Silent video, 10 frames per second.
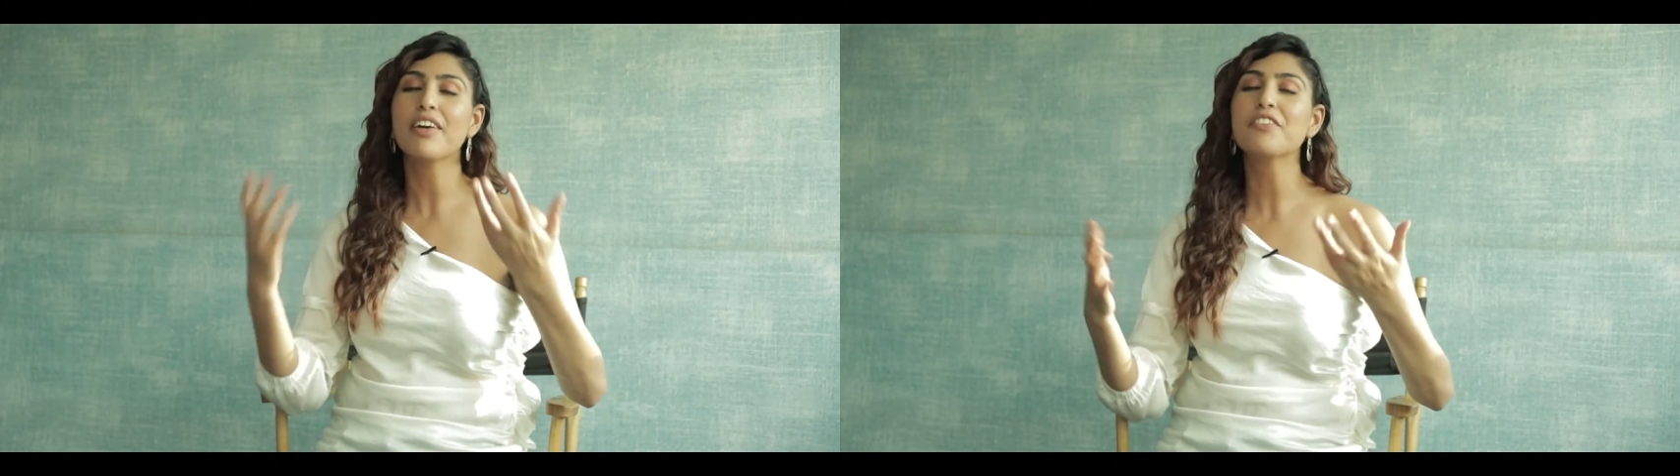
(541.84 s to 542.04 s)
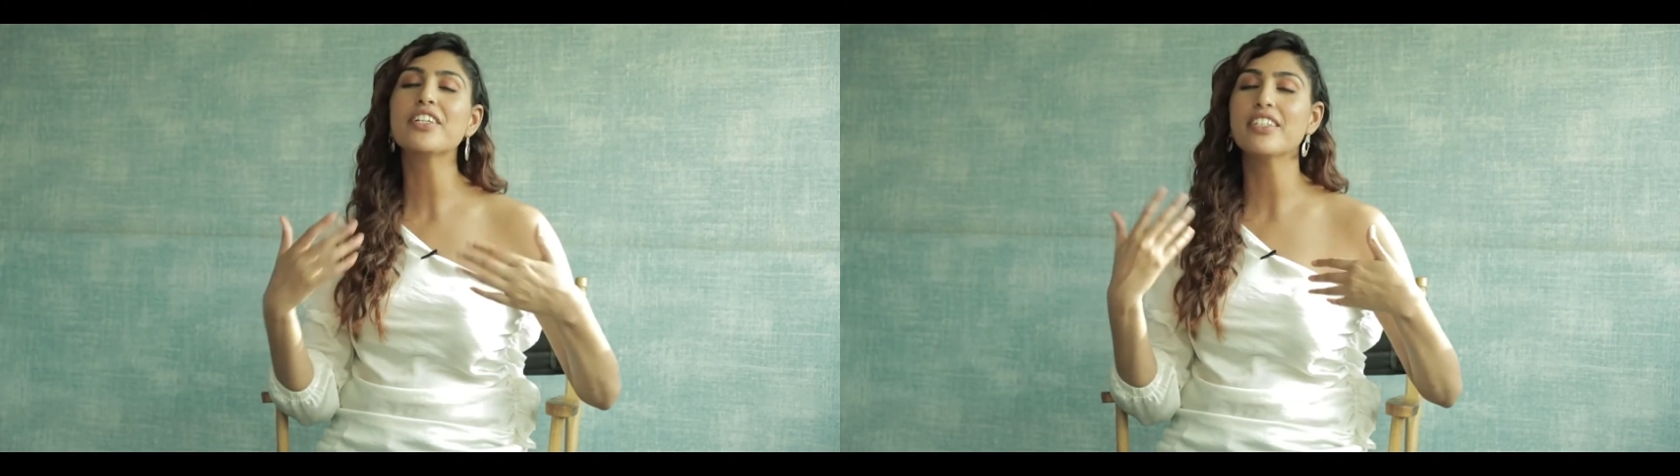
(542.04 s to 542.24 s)

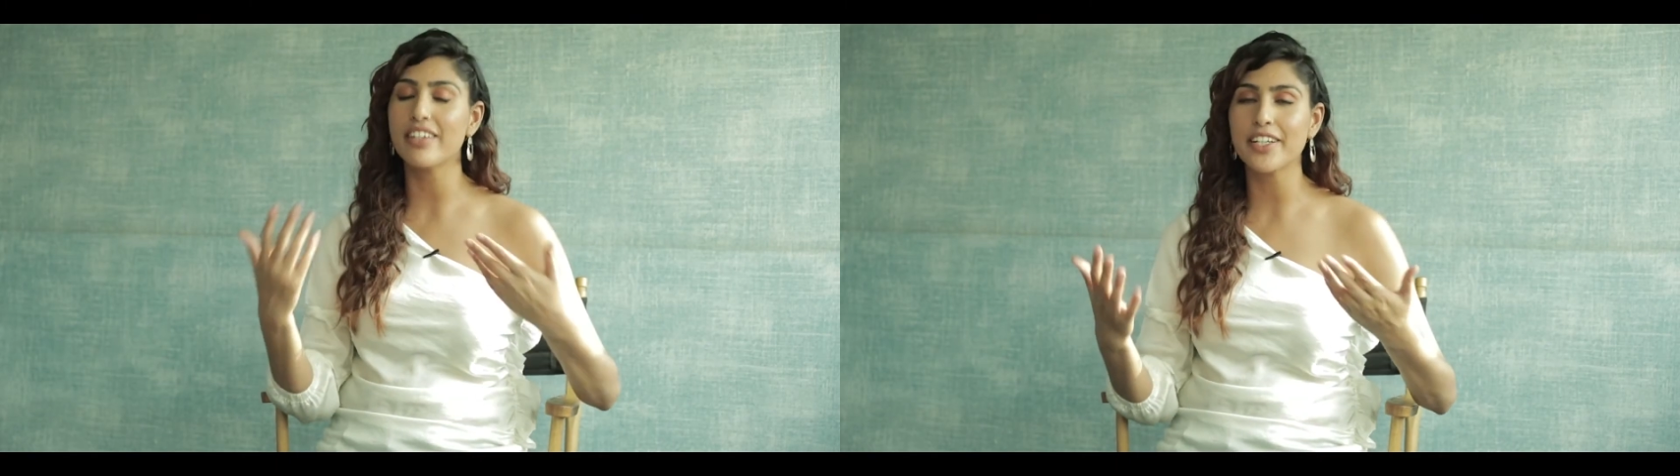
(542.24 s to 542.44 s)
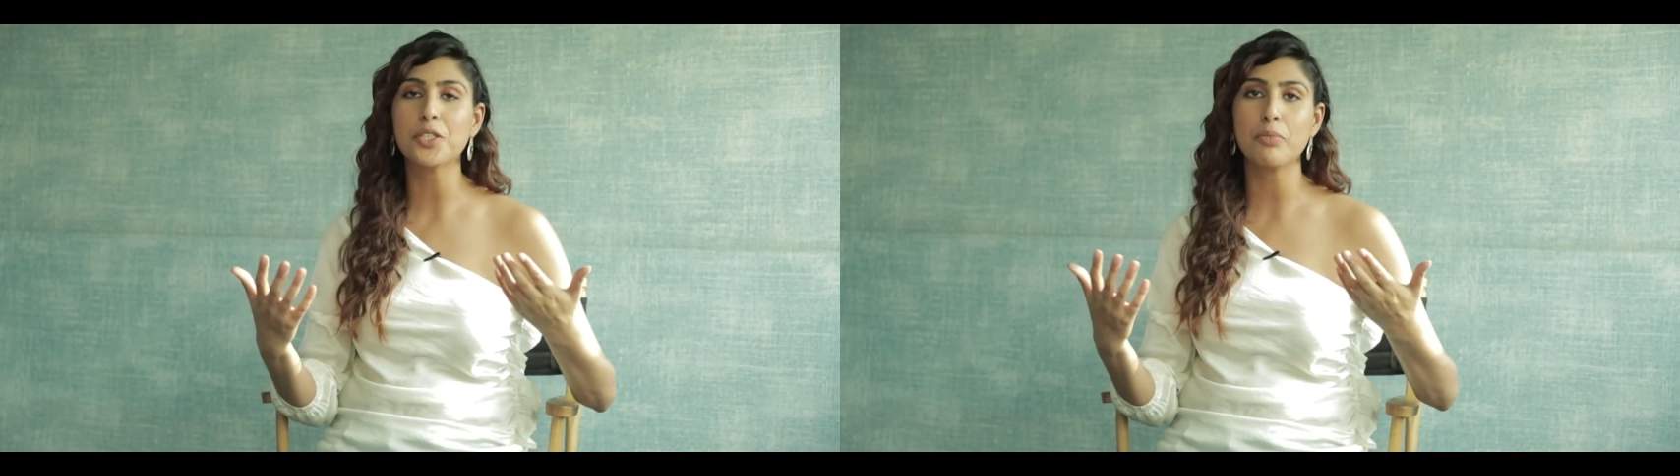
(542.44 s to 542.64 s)
have to
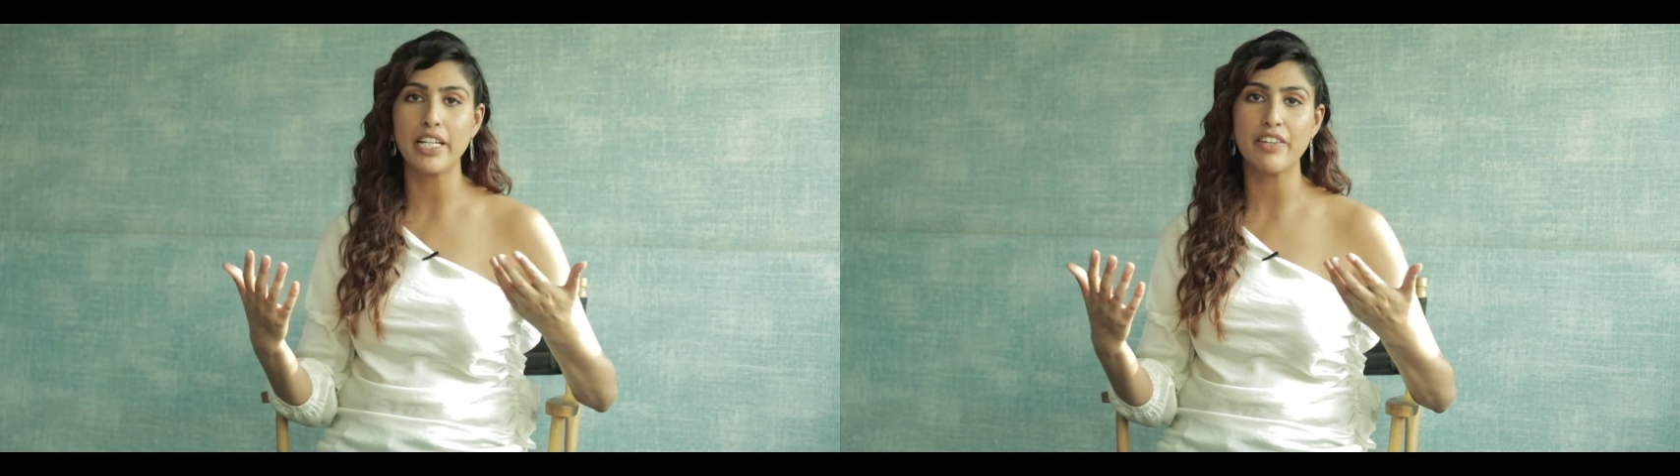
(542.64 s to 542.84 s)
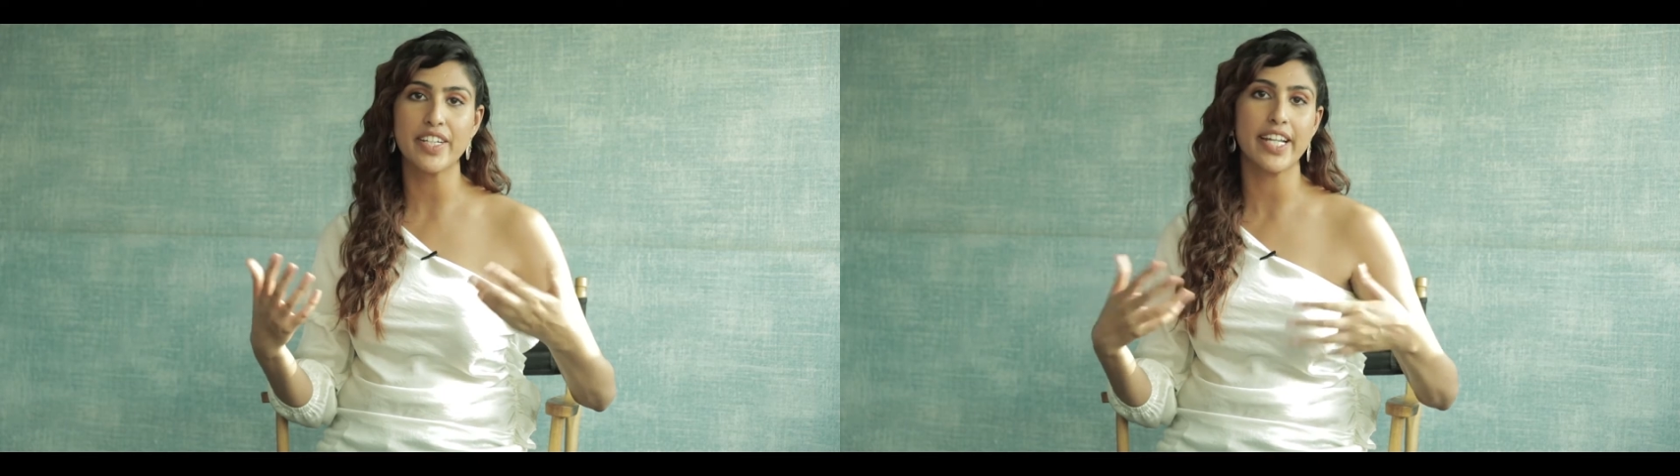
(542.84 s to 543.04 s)
hear it to
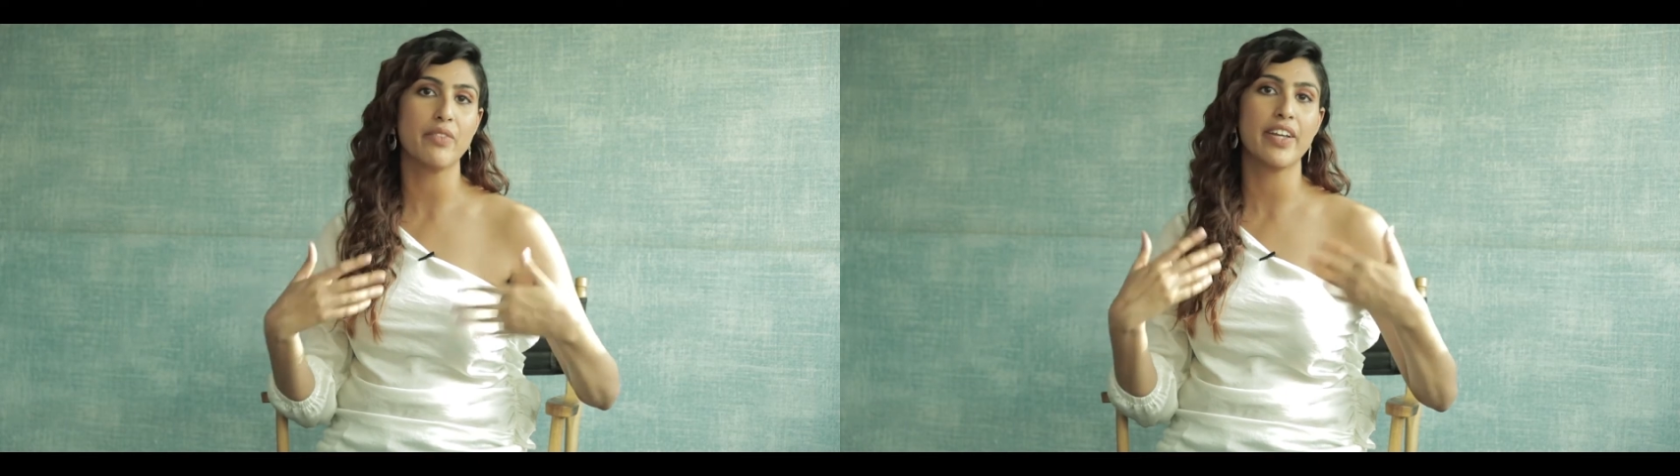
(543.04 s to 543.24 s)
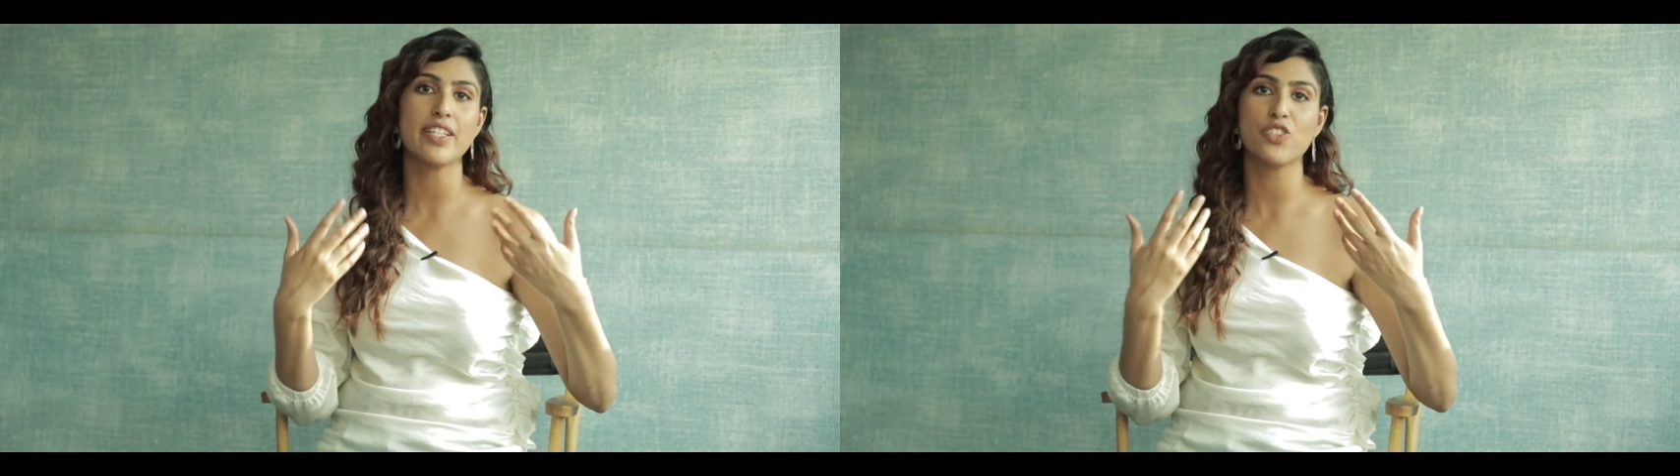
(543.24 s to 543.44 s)
believe it. Anyway,